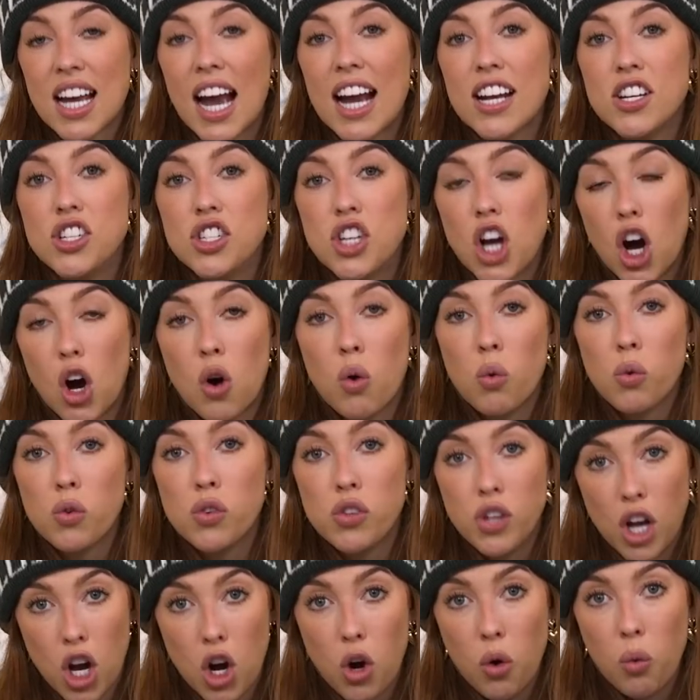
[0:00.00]
I don't
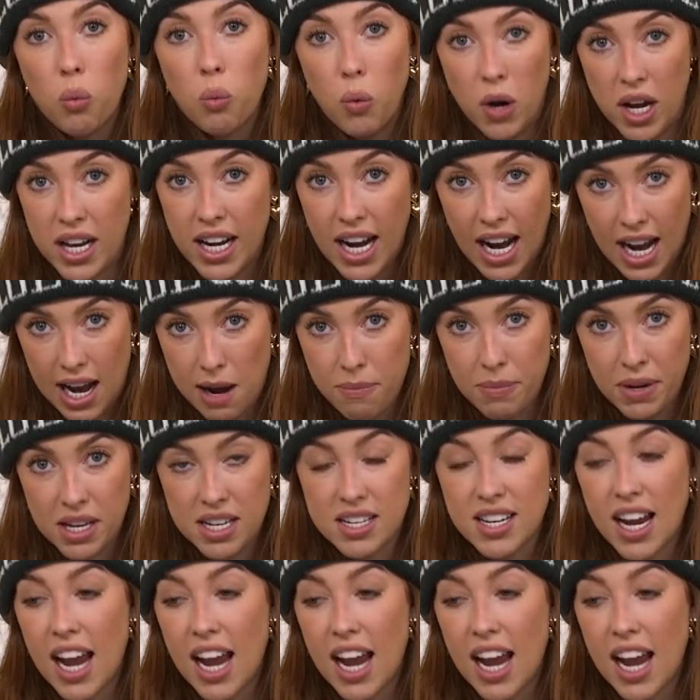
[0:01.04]
know what happened.